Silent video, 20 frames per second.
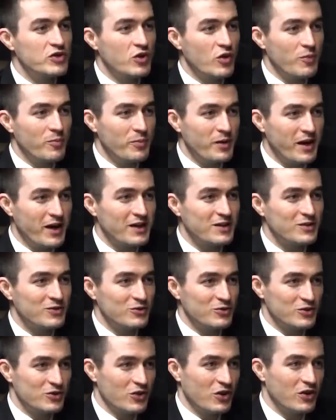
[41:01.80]
return back
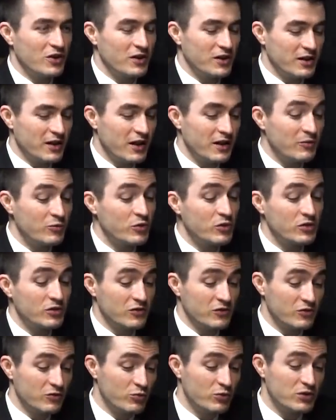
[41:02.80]
to sharding, and we'll
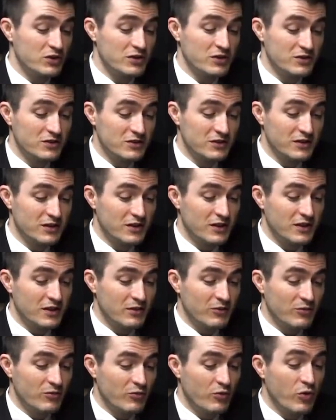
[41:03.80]

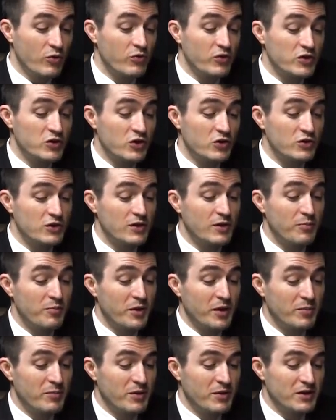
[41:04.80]
return to the
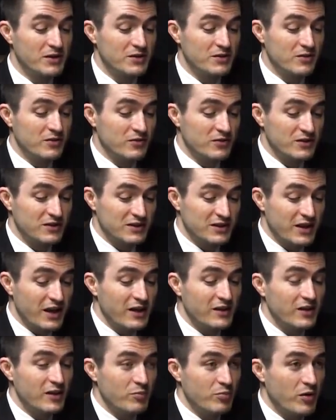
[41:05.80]
big picture of the
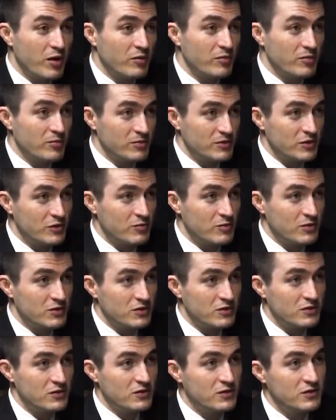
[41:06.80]
scaling problem, as you
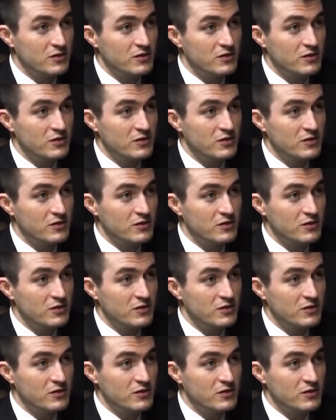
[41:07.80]
mentioned.